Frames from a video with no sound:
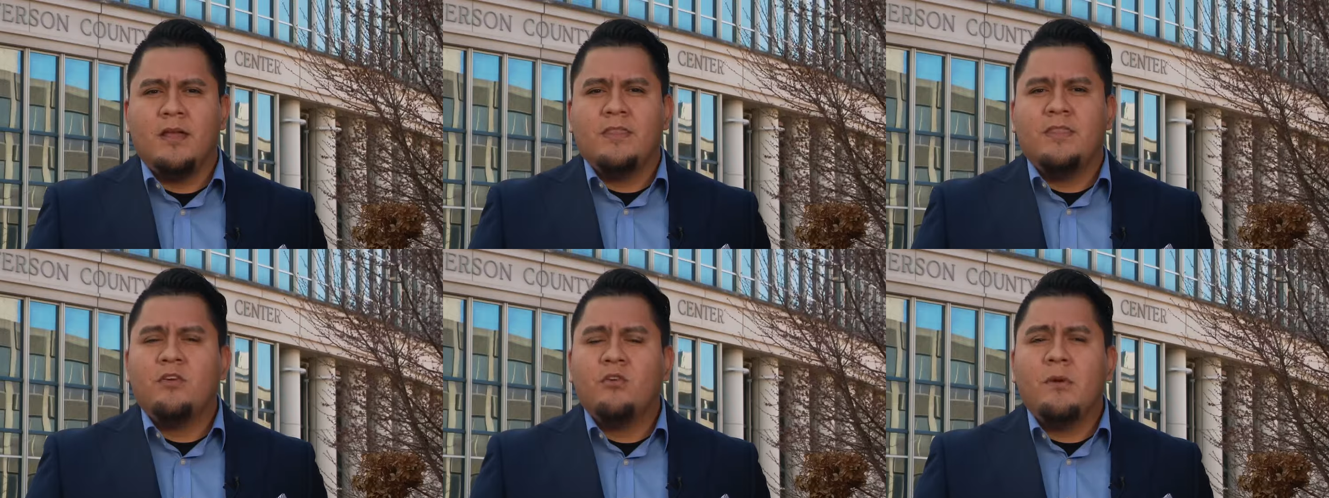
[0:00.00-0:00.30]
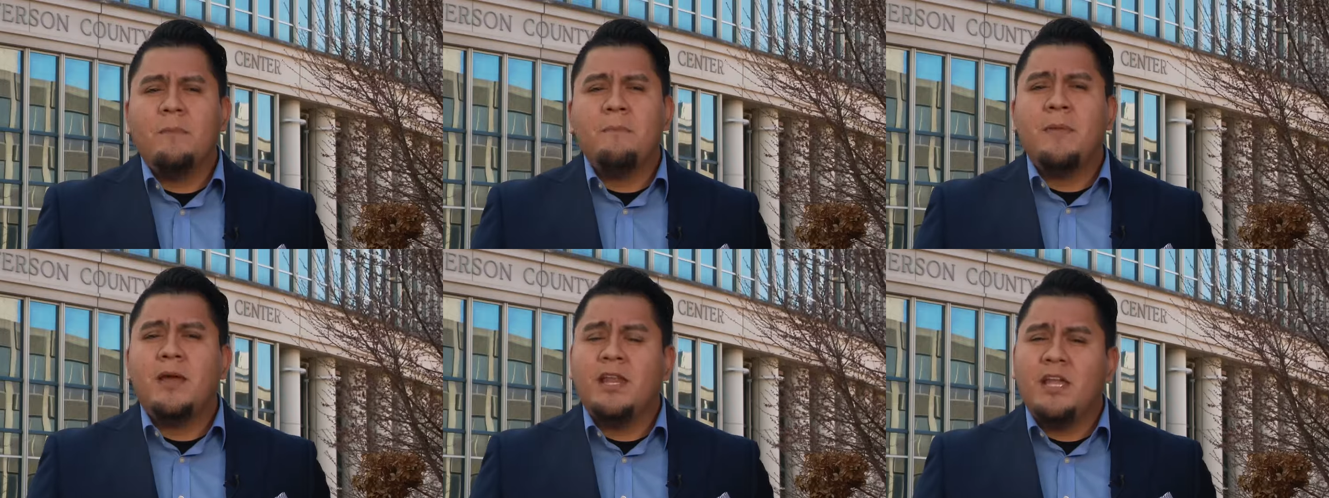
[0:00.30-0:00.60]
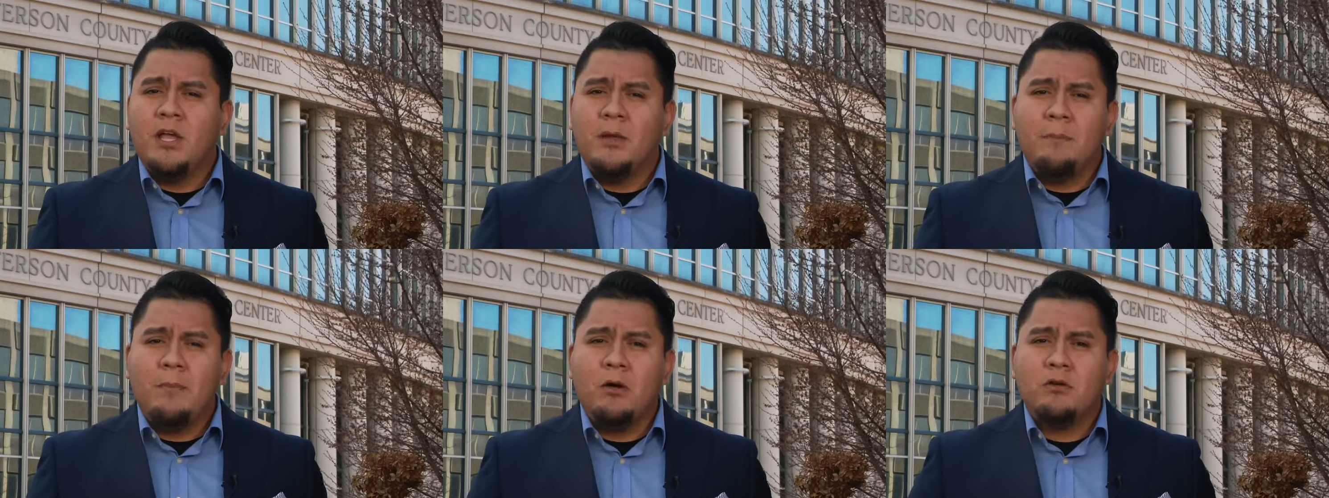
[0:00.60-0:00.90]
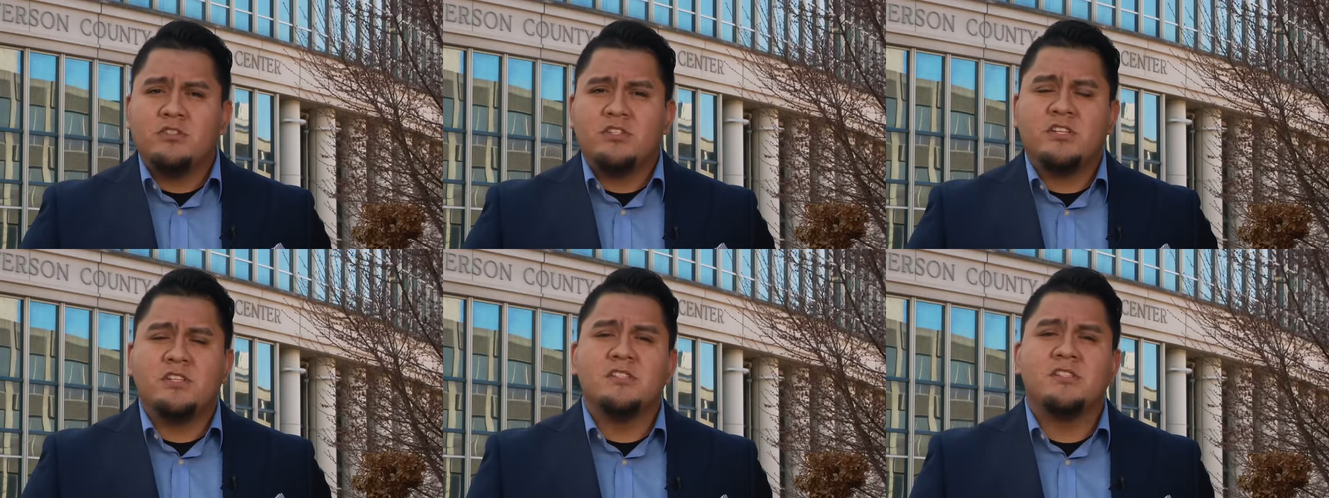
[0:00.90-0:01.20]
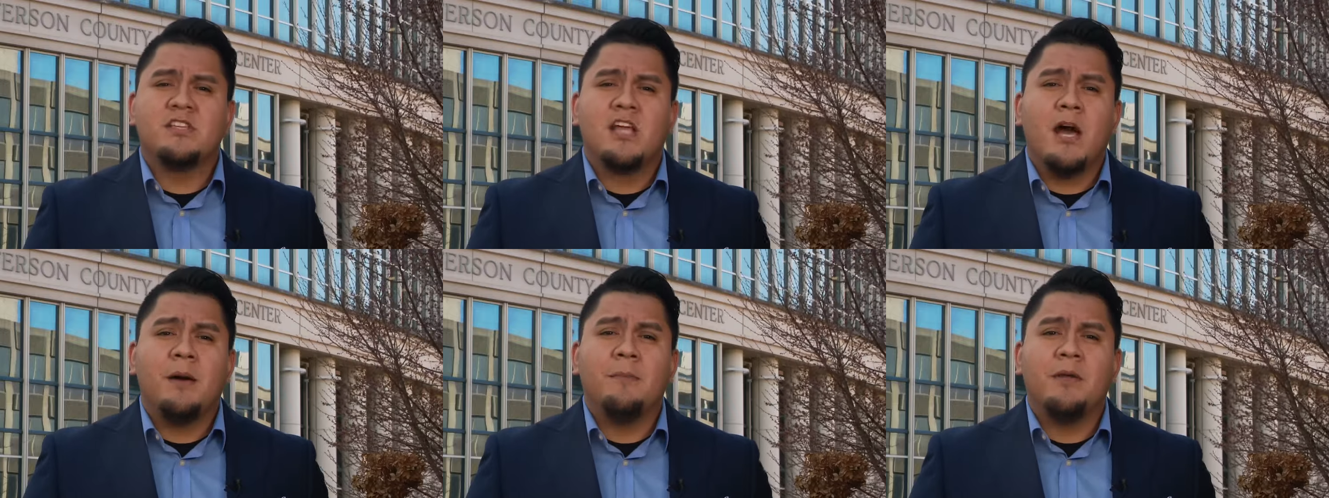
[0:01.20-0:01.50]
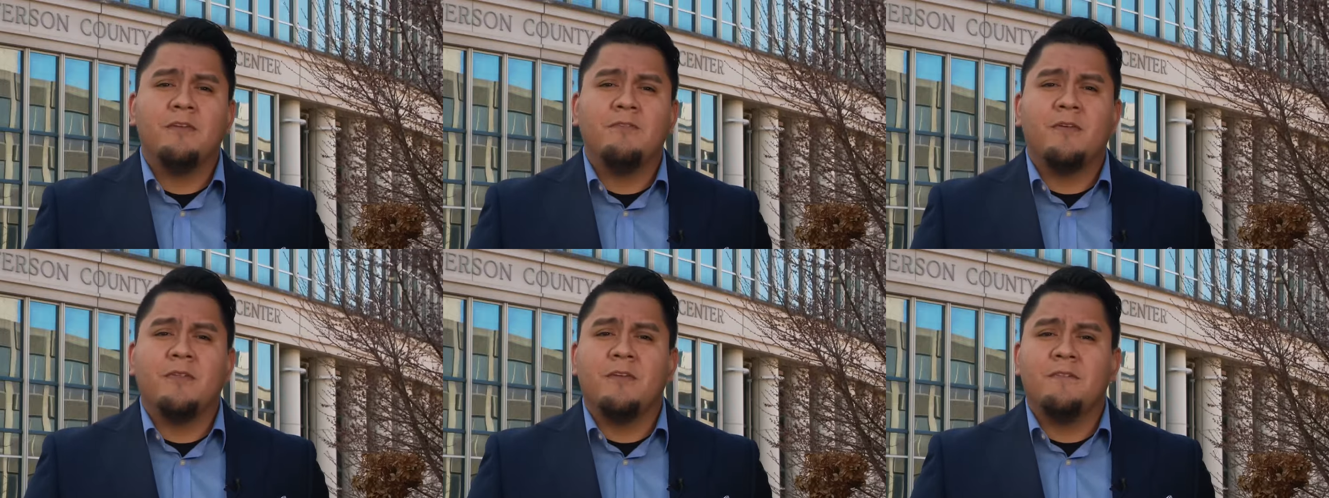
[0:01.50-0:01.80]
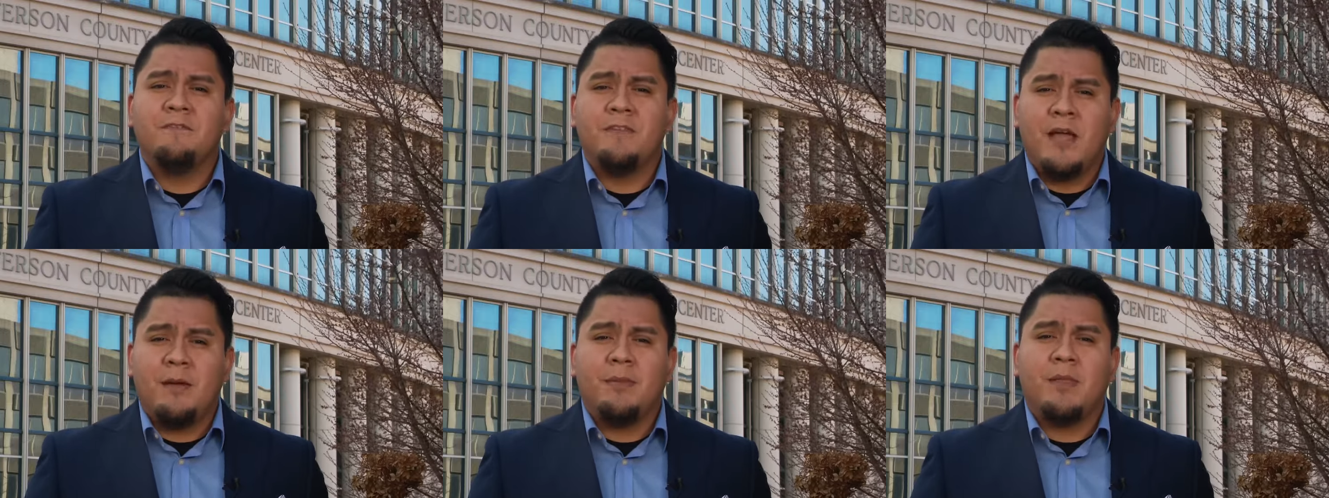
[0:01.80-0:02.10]
There are many emotions coming from the
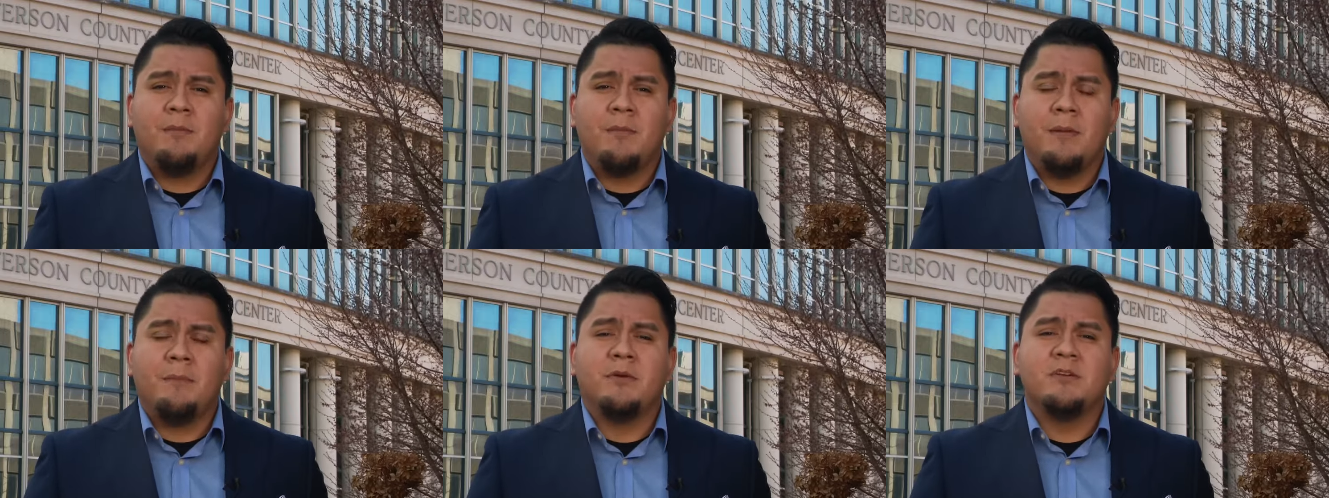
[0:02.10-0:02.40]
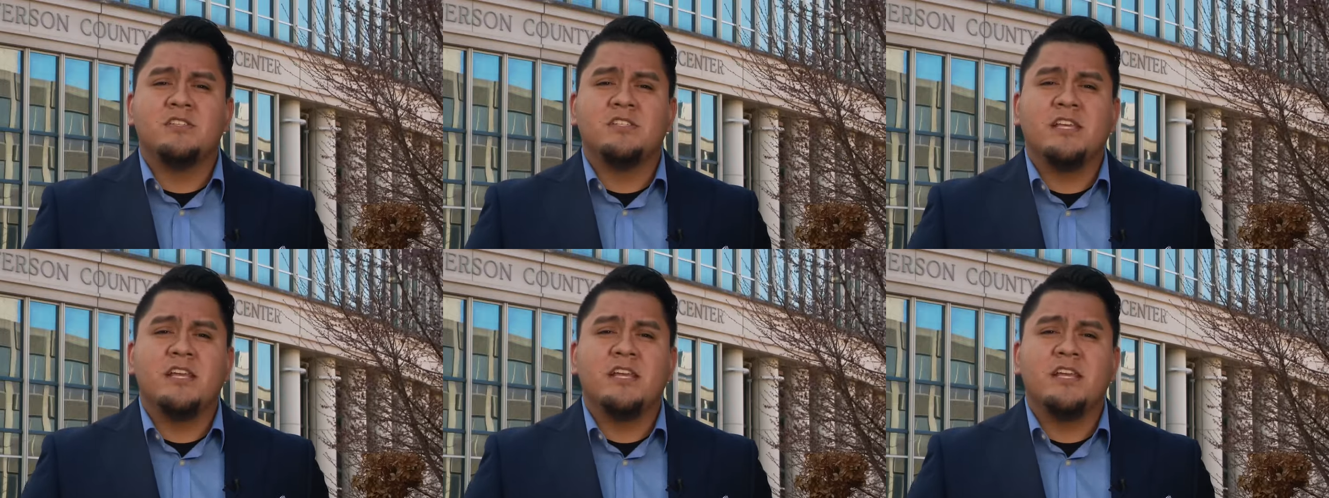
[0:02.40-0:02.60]
family members